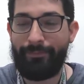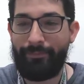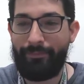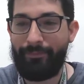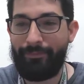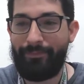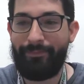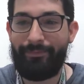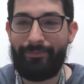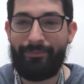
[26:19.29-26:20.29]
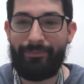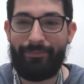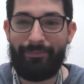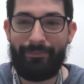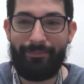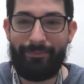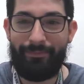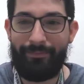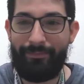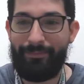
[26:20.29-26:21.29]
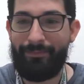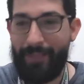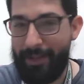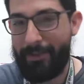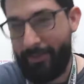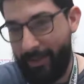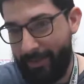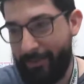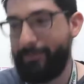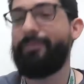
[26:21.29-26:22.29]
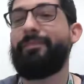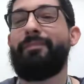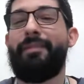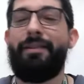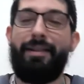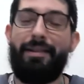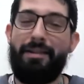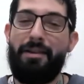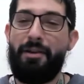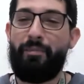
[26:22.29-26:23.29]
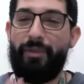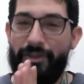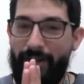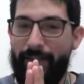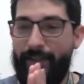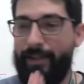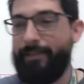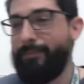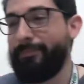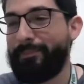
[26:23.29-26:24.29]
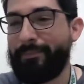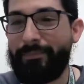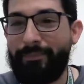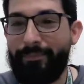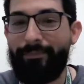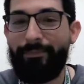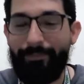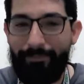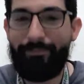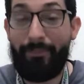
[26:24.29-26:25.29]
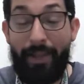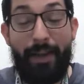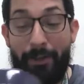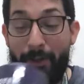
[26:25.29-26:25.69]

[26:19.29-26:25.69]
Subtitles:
Well, congratulations on all those things. I'm going to clap for you. That is a very big success. That. Yes. Lots of study groups.